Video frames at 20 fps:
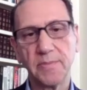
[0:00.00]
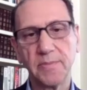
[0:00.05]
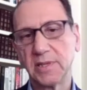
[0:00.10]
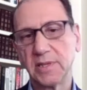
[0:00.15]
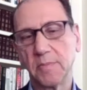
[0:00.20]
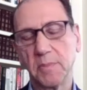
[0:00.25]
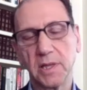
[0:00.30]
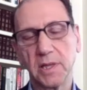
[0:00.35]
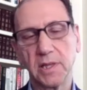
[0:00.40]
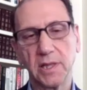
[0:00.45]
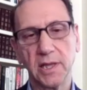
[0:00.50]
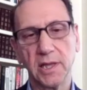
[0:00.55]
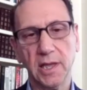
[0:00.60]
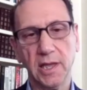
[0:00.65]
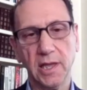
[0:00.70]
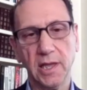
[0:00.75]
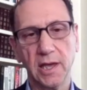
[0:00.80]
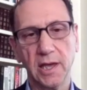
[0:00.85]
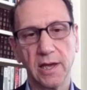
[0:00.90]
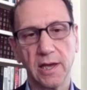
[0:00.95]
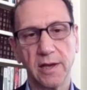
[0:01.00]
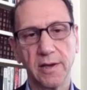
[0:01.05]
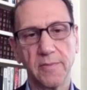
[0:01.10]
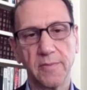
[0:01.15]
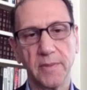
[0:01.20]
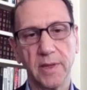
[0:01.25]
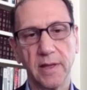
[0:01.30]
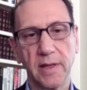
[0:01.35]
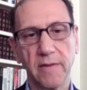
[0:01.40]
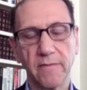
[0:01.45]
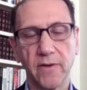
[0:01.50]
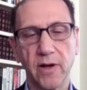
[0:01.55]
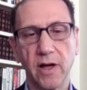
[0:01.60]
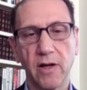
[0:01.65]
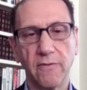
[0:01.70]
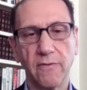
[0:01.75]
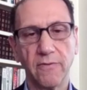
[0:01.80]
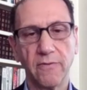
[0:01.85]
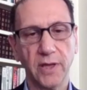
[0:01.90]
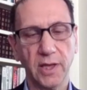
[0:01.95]
typically
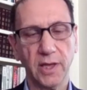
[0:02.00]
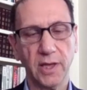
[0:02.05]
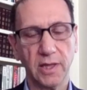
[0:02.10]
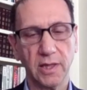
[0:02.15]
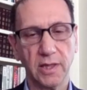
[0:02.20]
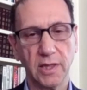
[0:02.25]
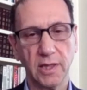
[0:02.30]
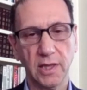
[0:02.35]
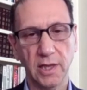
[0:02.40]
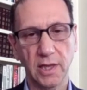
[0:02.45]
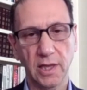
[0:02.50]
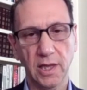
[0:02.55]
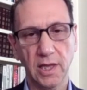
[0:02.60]
involving the